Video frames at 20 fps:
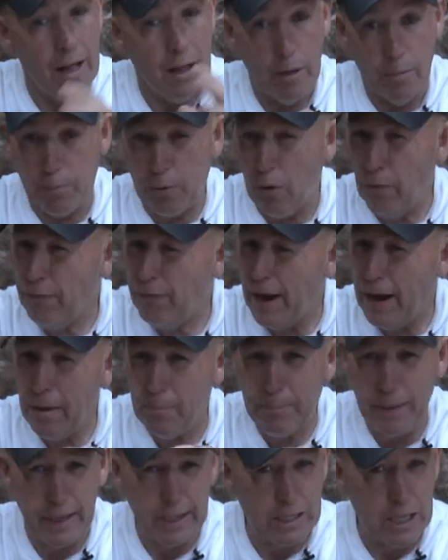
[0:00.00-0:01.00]
The profile
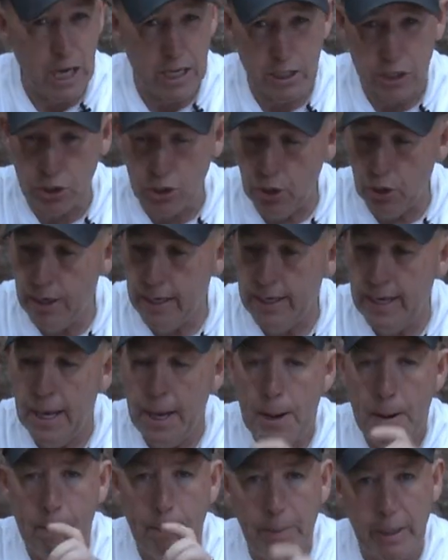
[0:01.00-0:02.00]
bit cuts good,
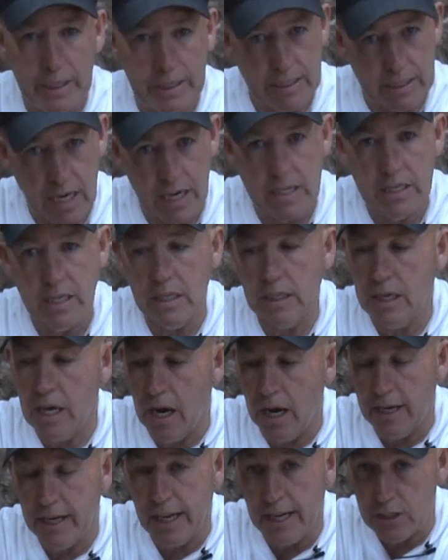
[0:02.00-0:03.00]
but it doesn't cut